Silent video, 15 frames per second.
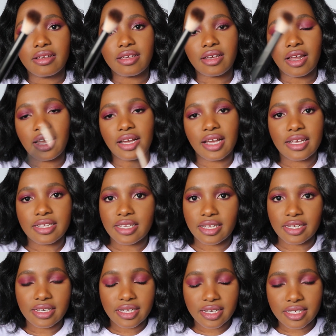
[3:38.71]
Yeah, like I
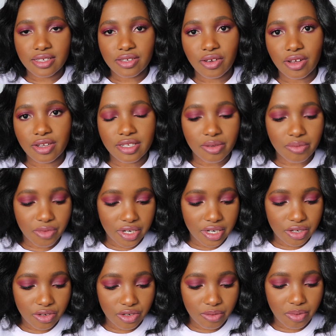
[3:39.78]
said, NYX has got some
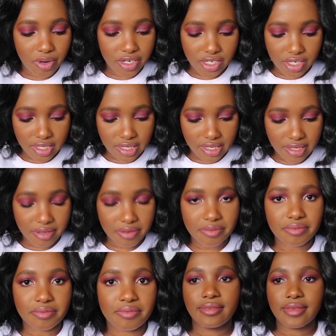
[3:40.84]
really good brushes.
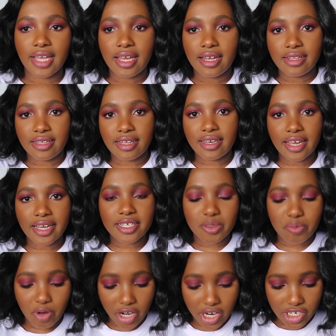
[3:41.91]
The
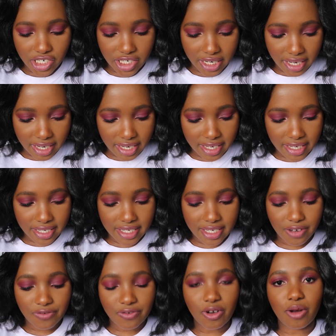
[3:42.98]
next brush is
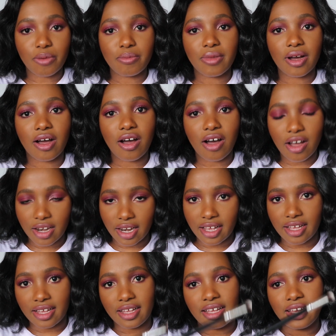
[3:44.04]
from
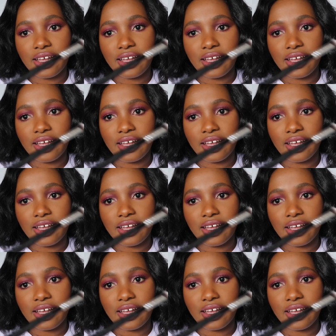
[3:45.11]
Cala,